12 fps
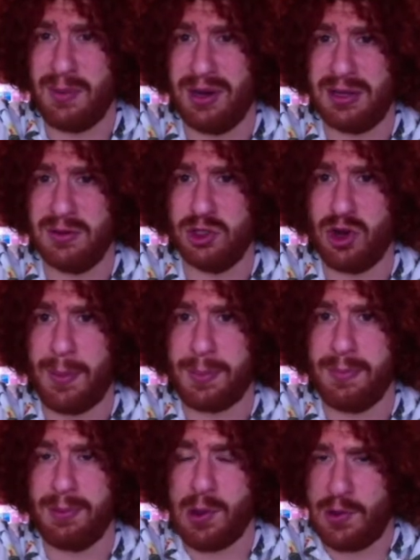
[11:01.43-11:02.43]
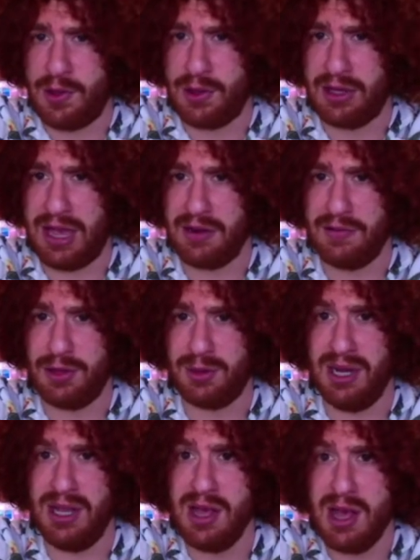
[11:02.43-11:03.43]
to drop them both on the count of
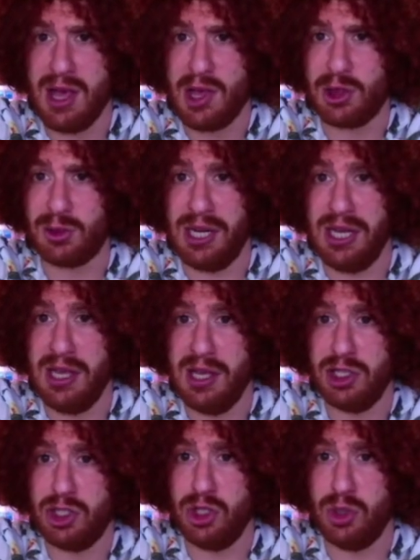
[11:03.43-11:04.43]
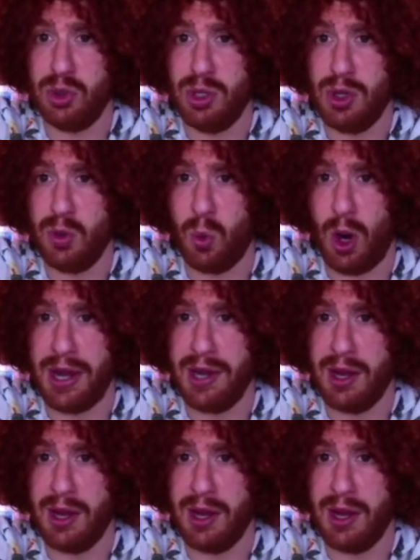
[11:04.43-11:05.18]
3. 3, 2, 1.